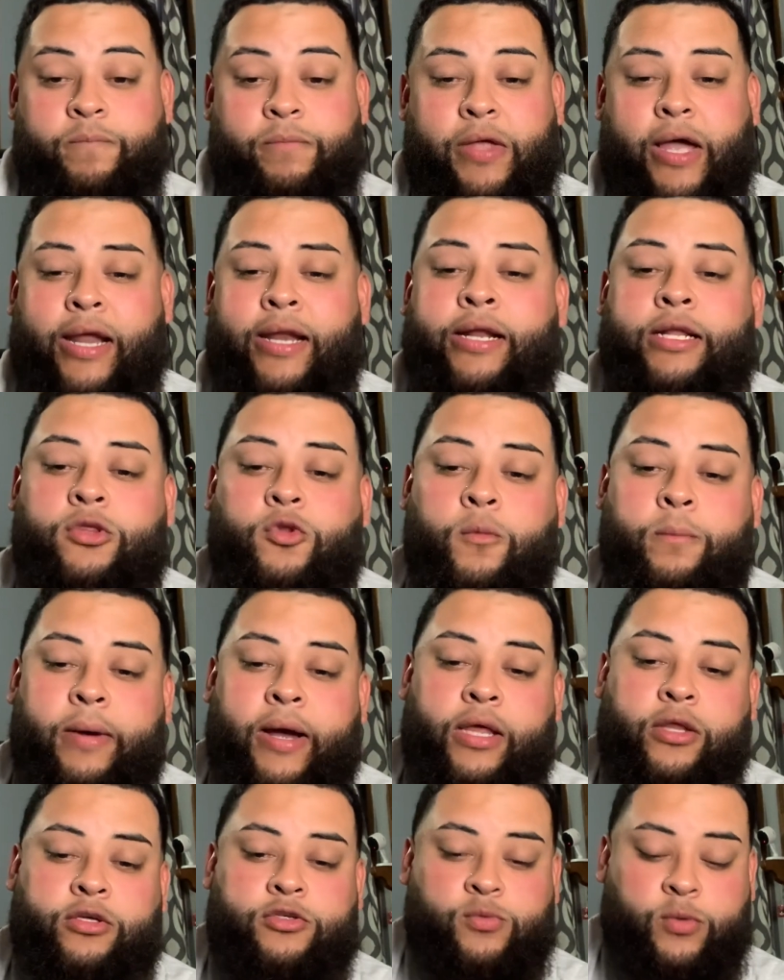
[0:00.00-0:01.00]
Angel
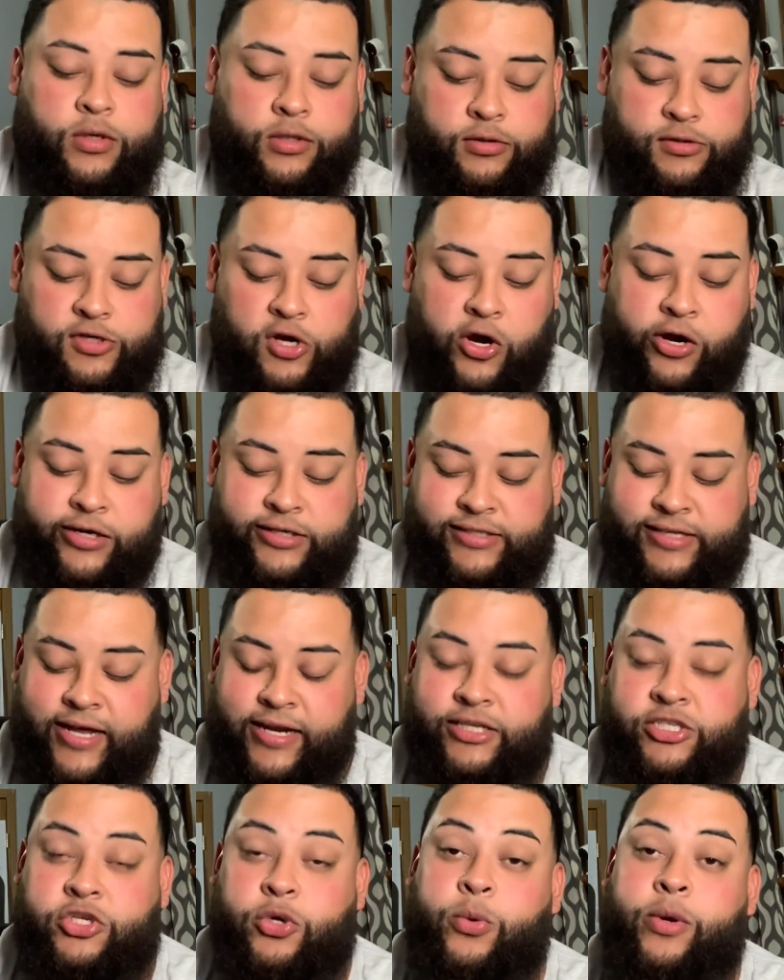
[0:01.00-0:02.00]
Tumbado is one of those artists that
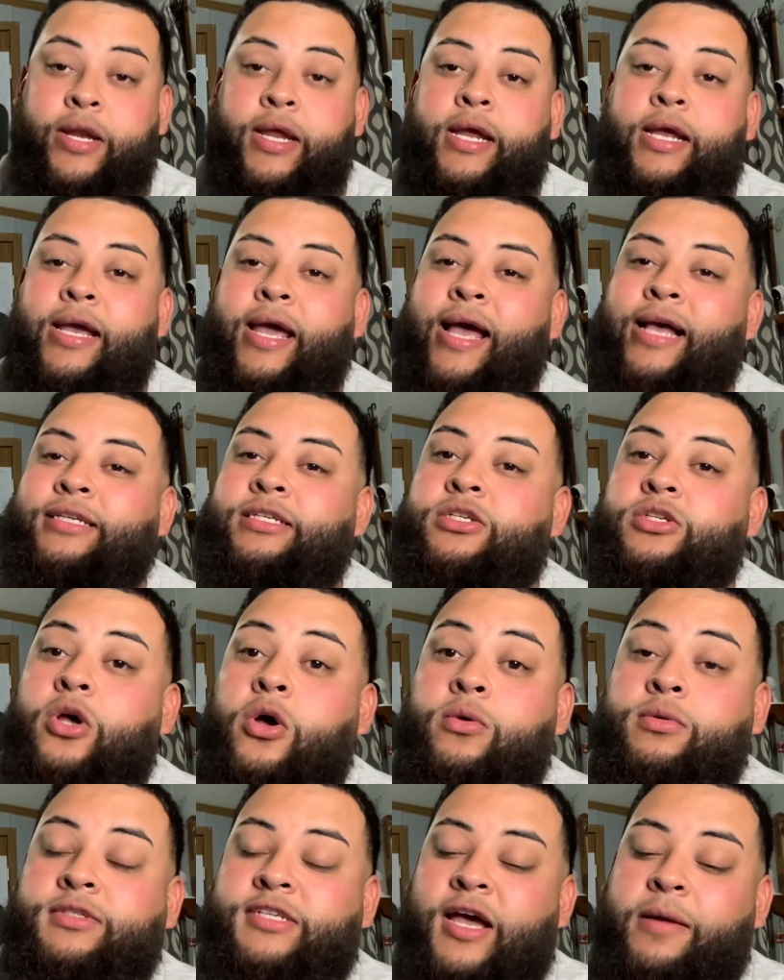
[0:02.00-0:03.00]
is unique, has his
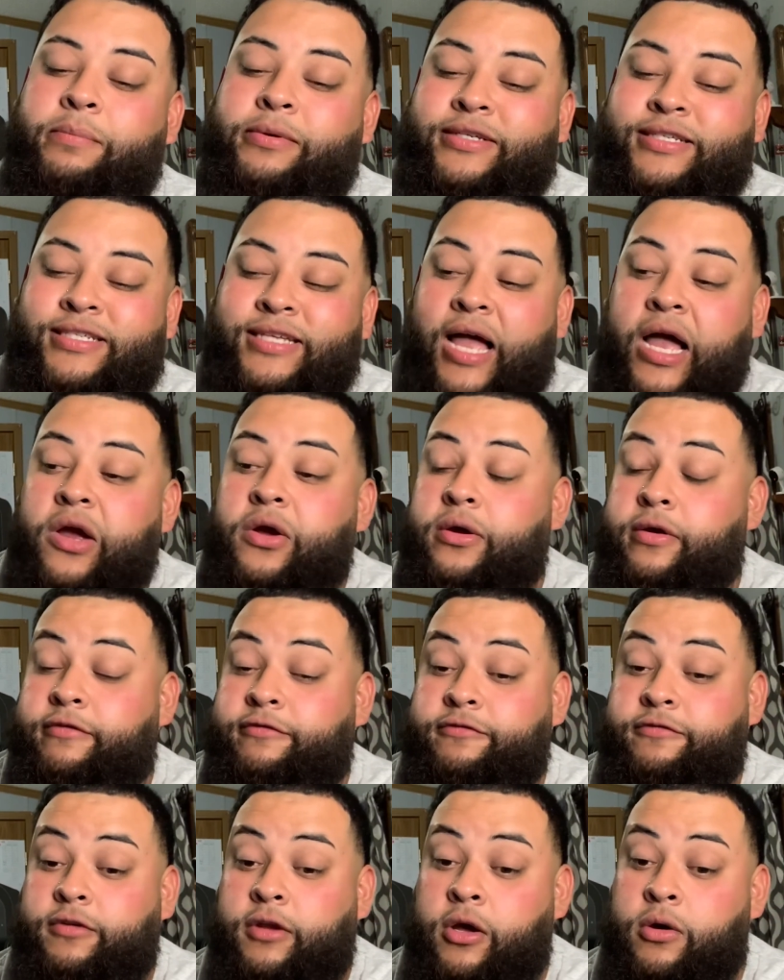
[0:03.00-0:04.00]
own type of style and
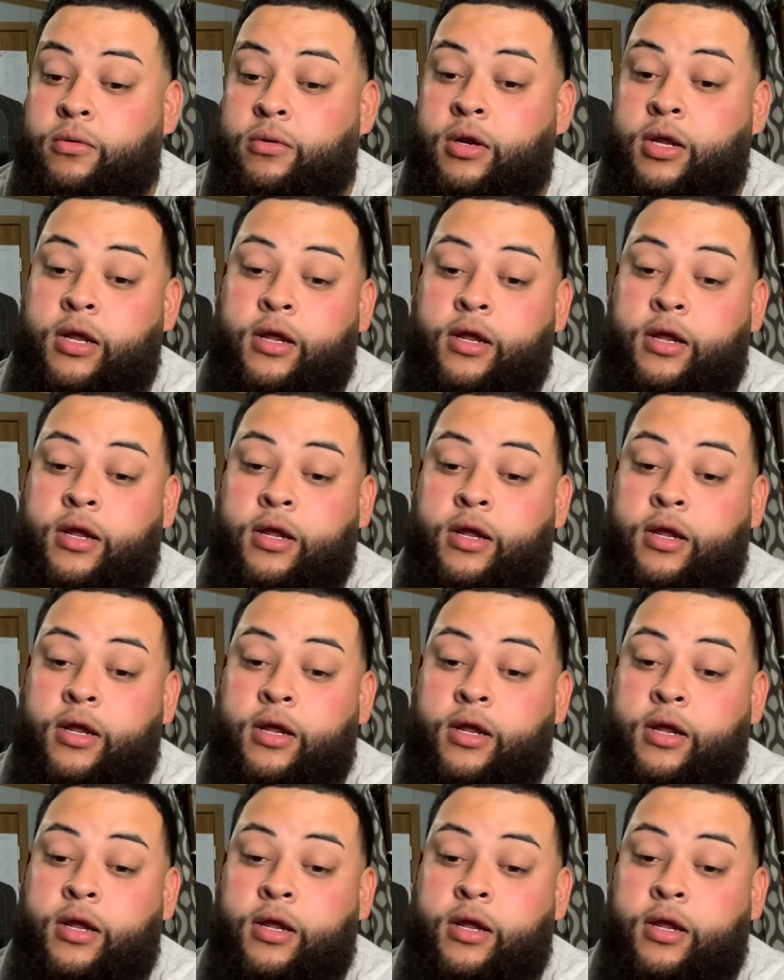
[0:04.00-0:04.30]
flow.